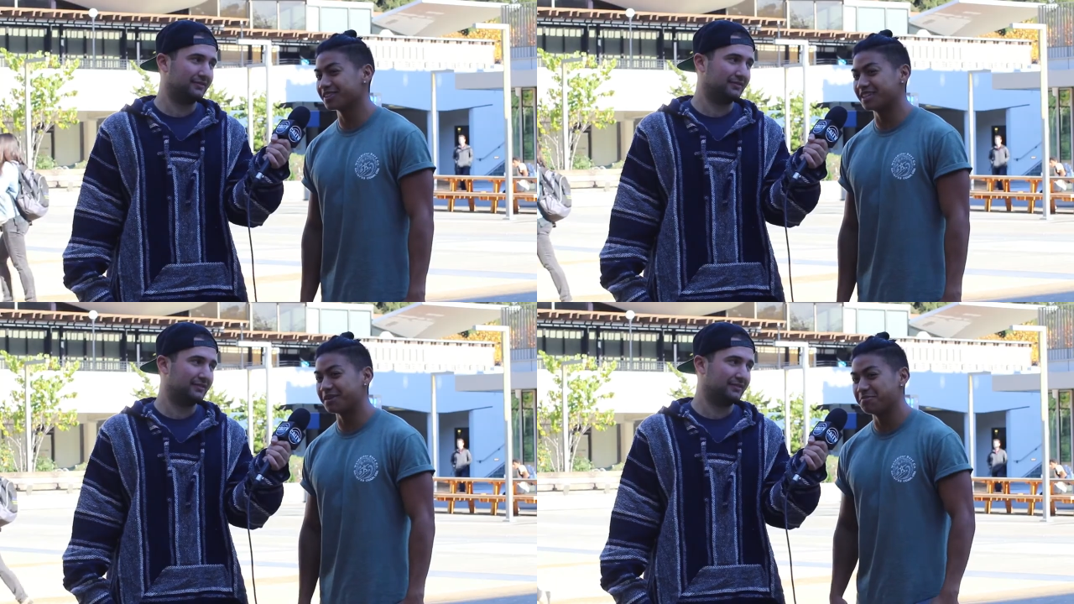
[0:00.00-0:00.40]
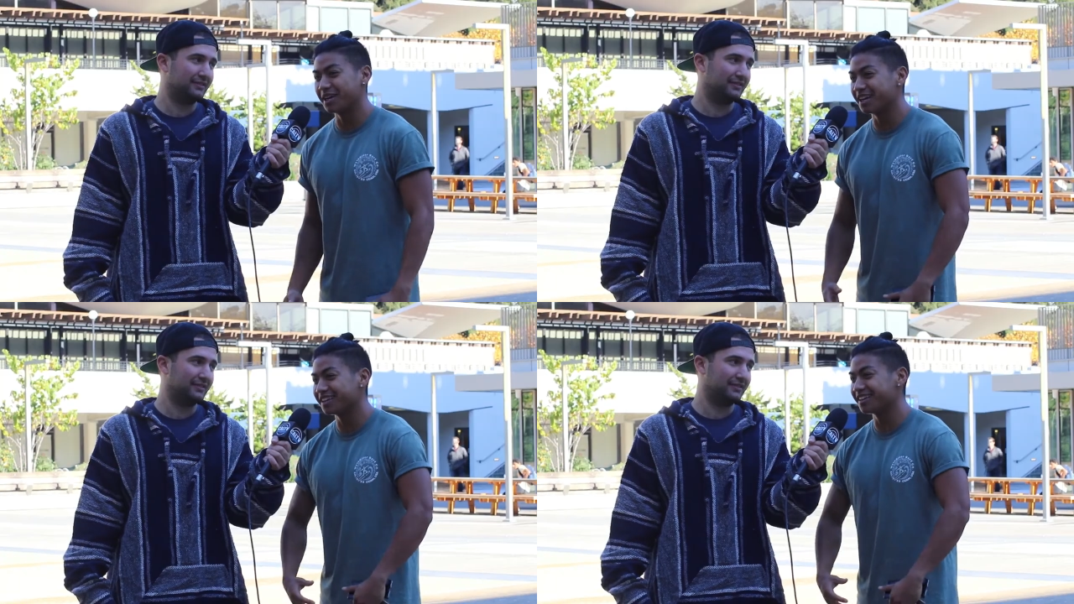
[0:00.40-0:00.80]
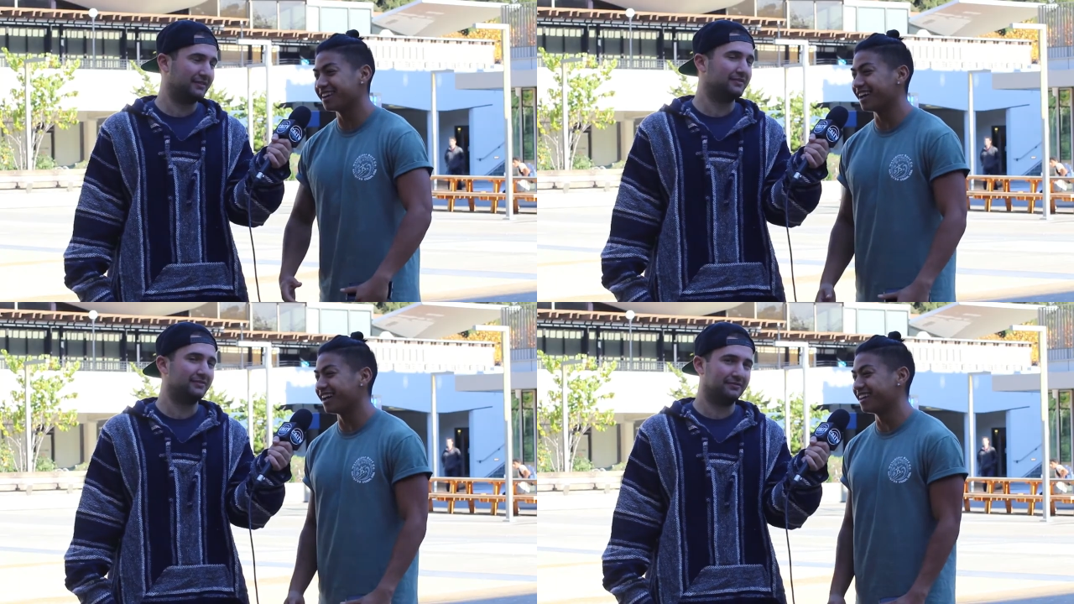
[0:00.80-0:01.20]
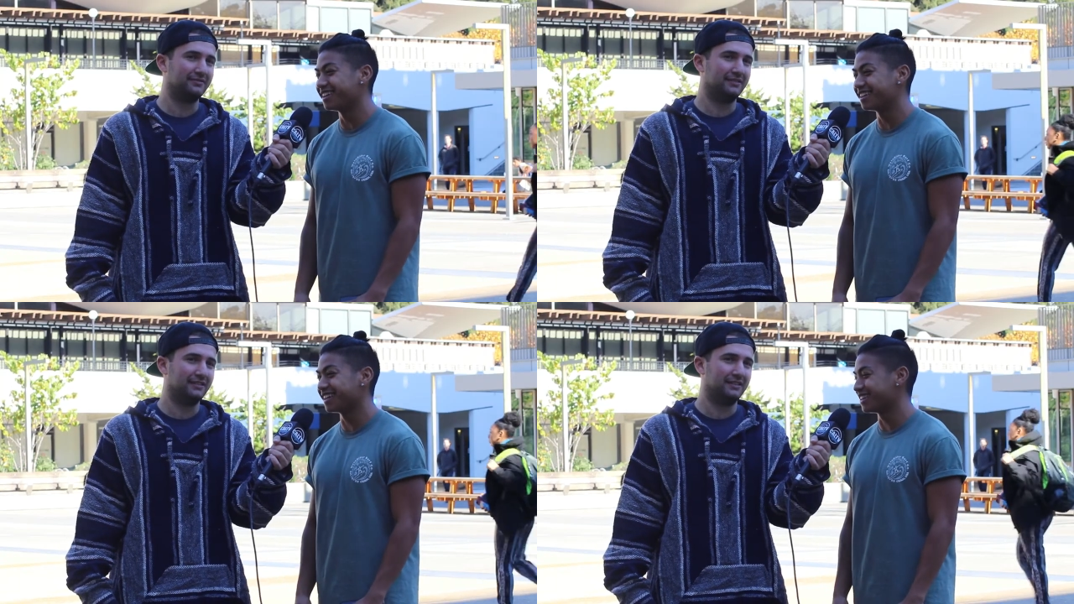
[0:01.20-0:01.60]
Speaker 1: Get big
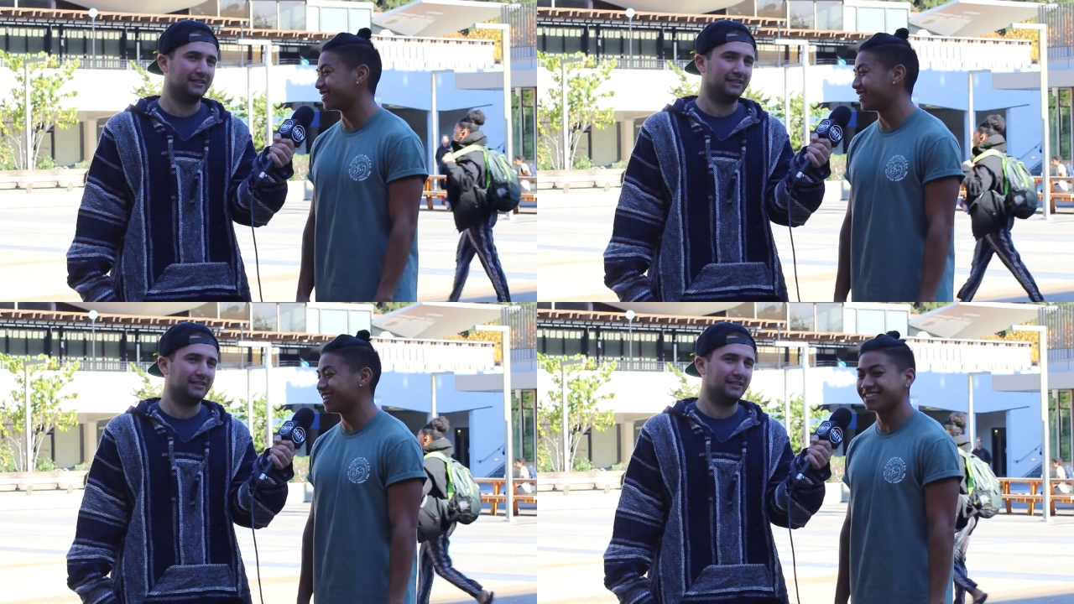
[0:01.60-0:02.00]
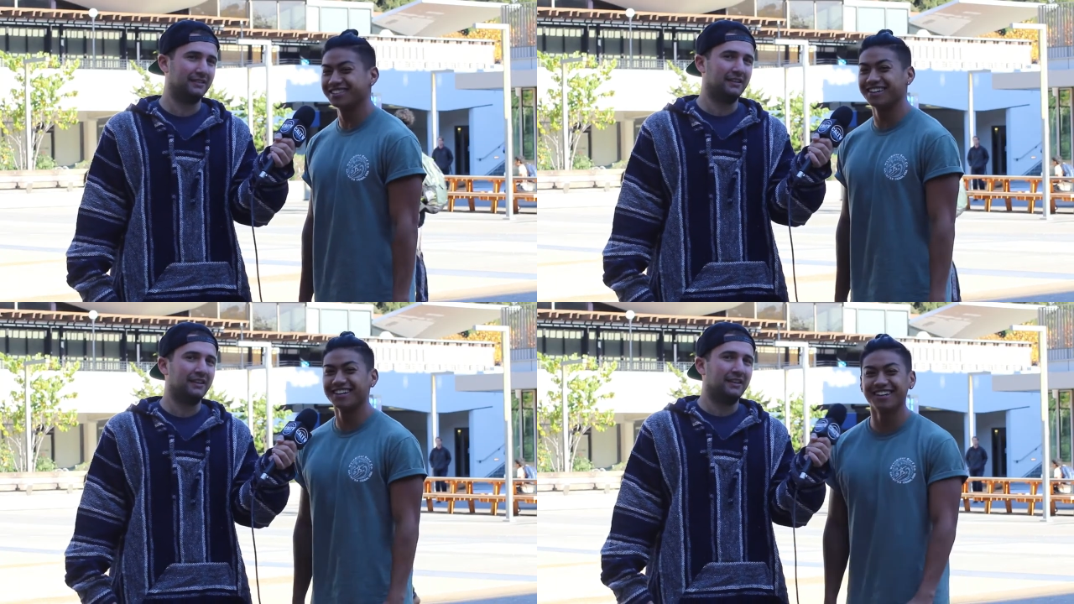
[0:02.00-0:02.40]
and get good grades.